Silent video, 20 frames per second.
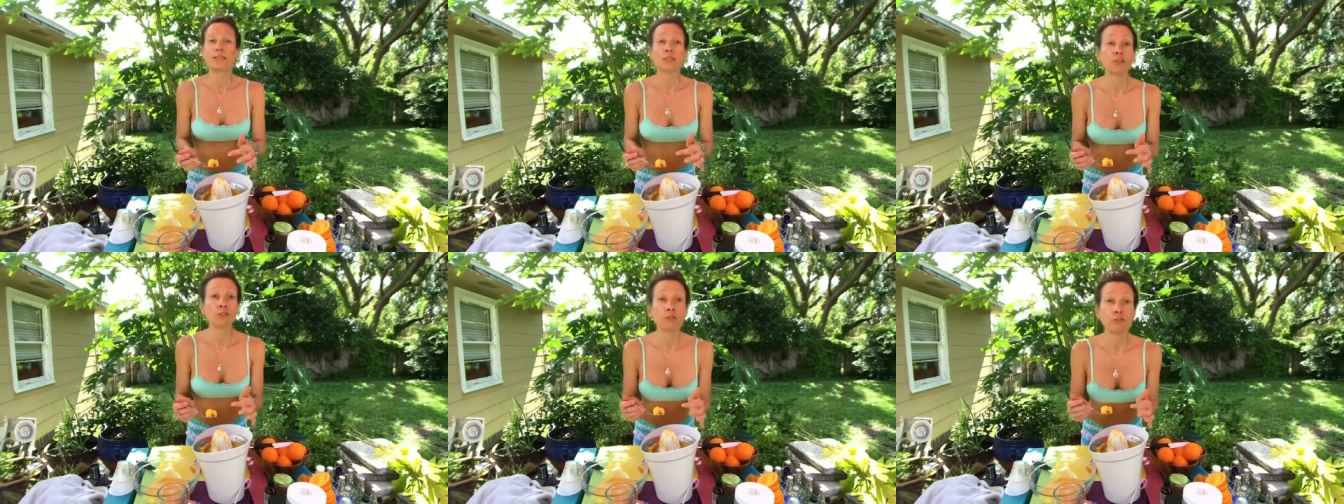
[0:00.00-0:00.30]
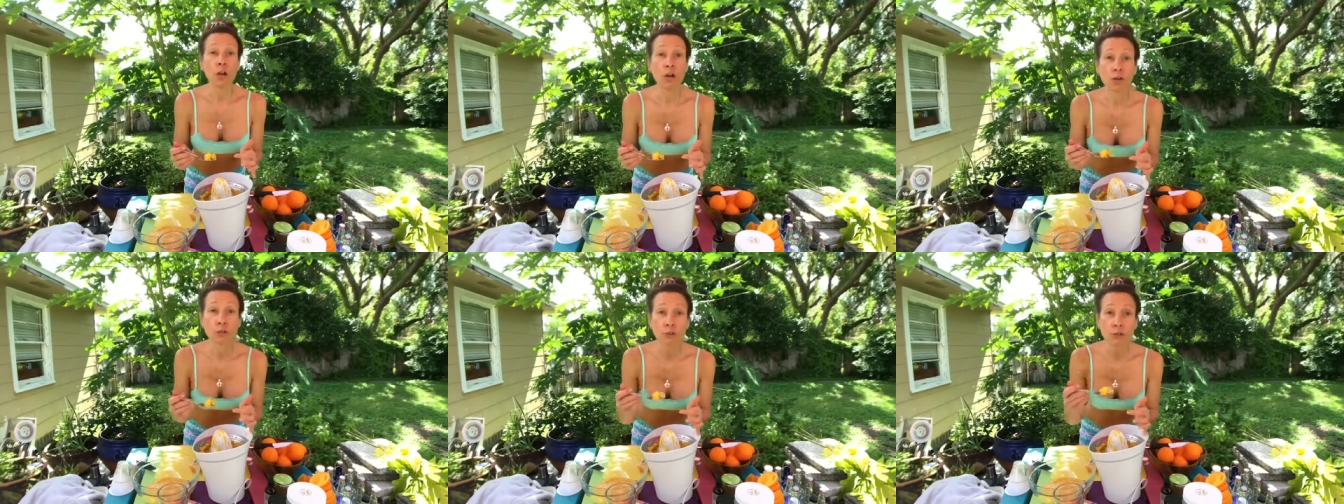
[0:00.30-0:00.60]

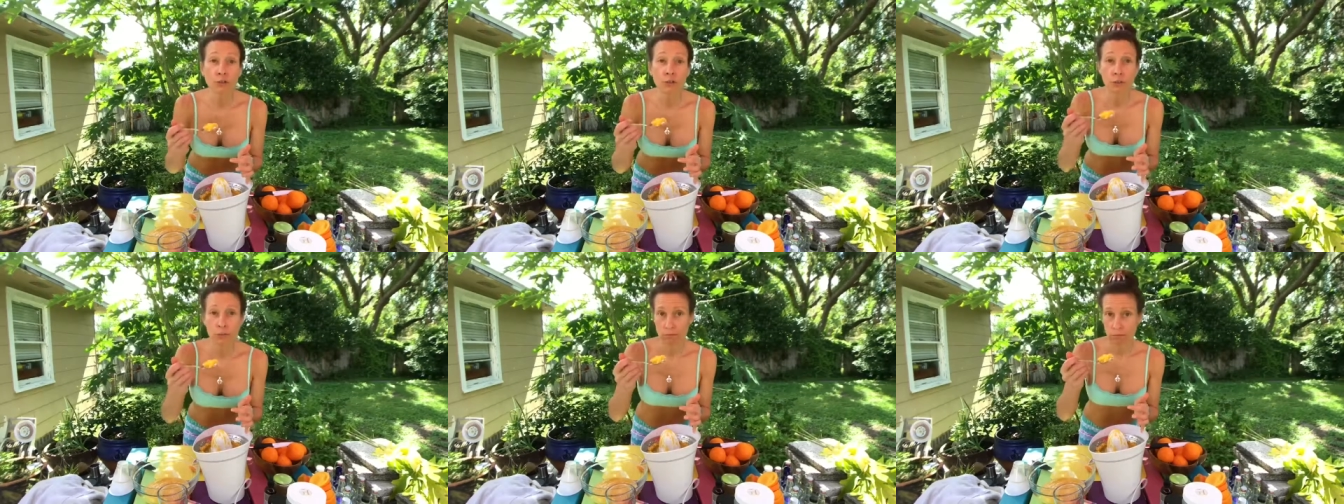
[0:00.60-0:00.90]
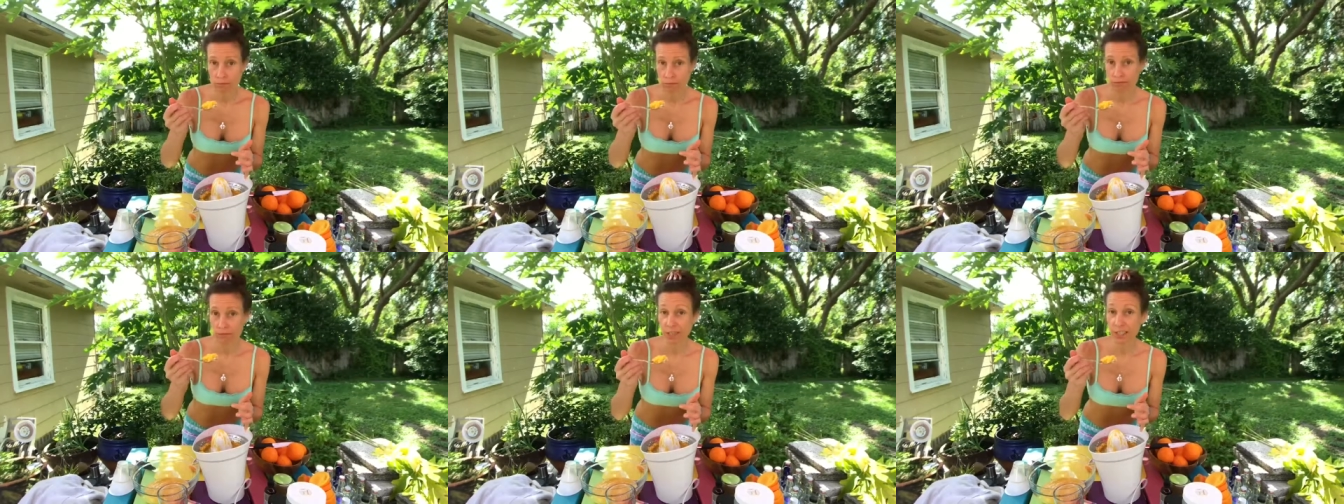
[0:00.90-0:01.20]
Crows,
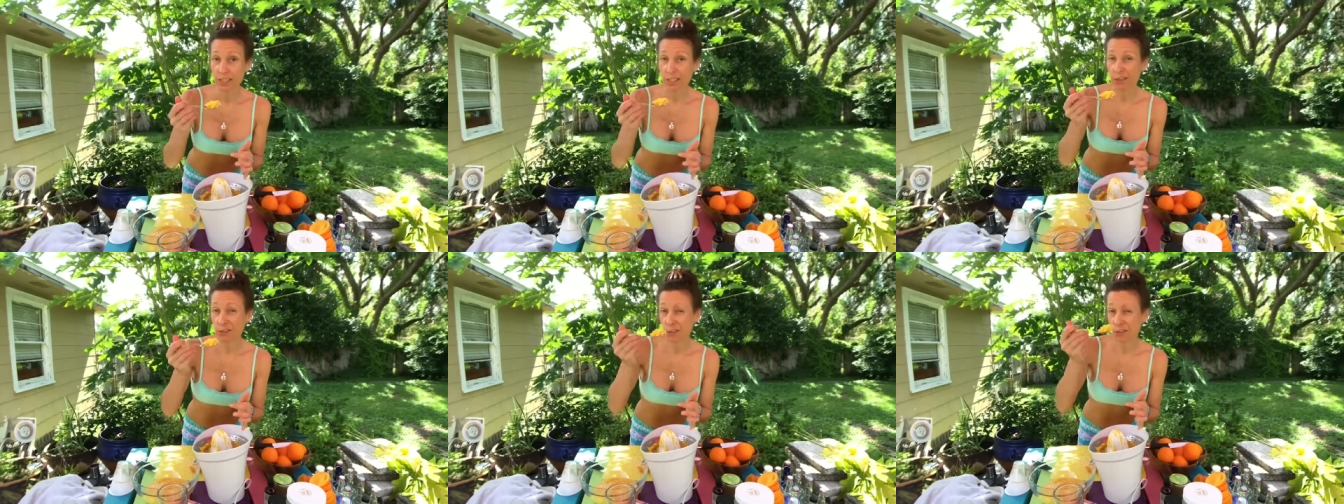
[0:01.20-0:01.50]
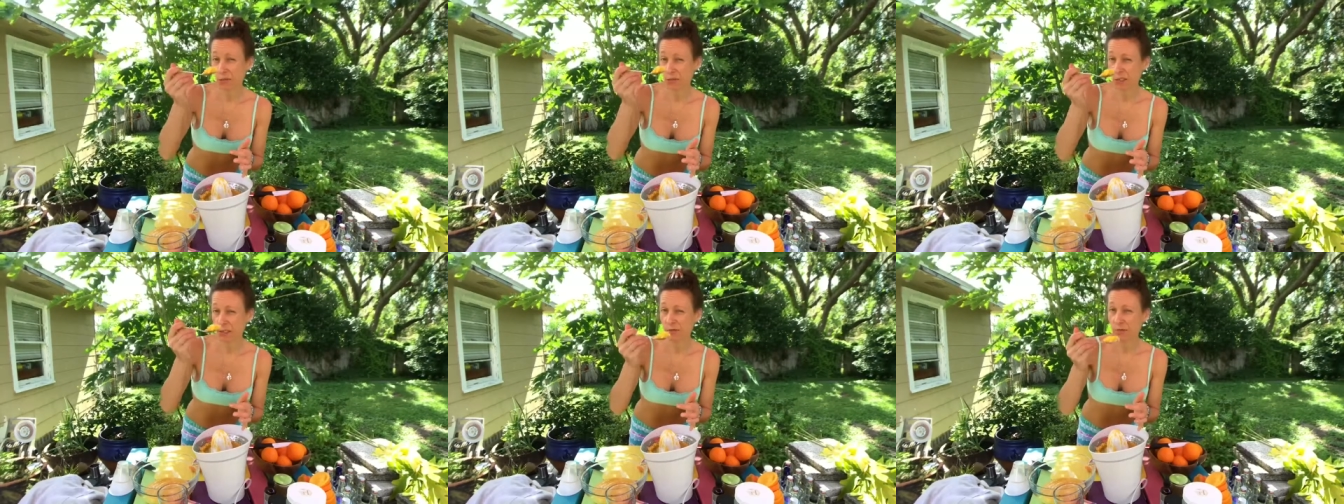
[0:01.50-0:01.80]
very
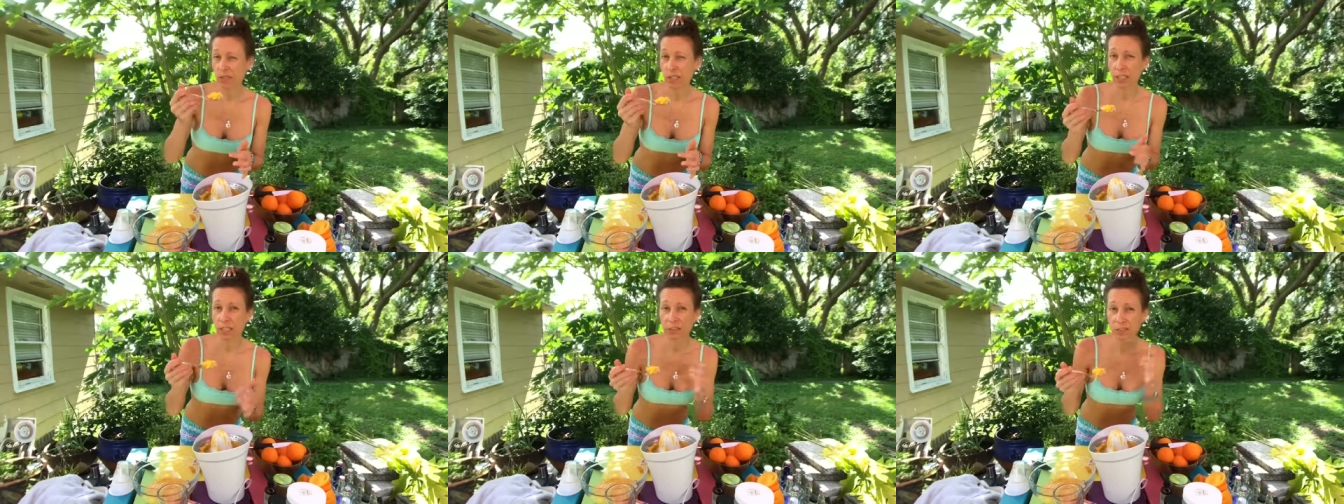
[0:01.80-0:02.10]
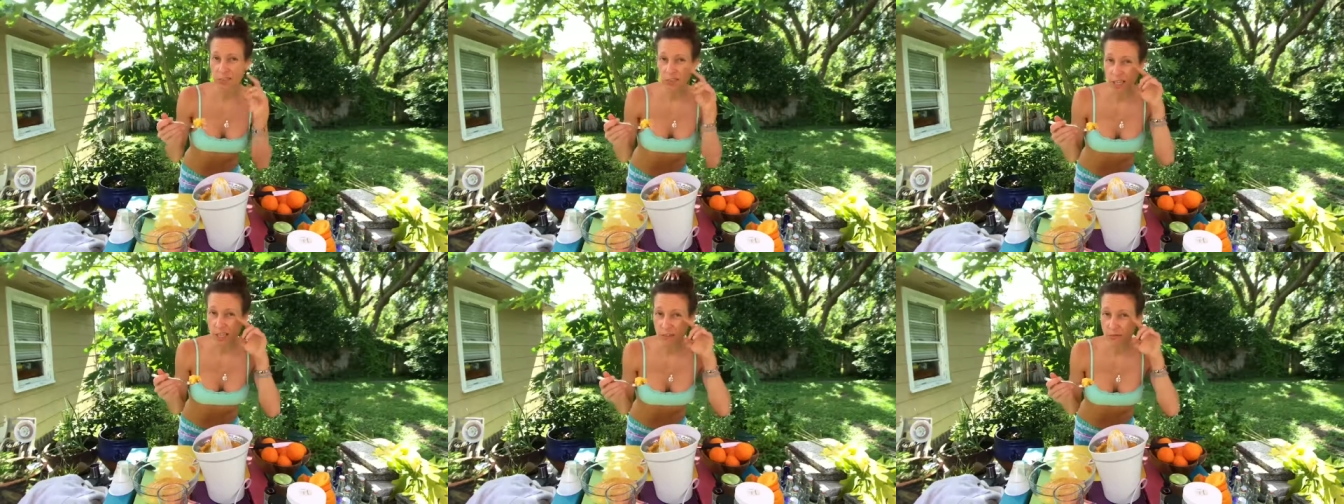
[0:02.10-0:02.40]
intuitive, very
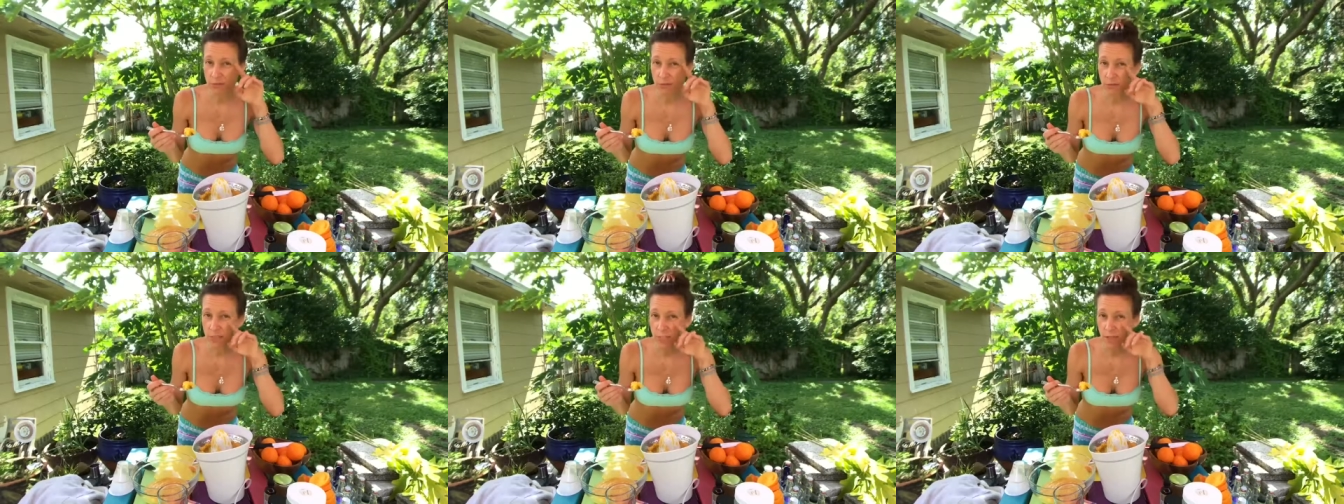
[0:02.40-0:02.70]
insightful.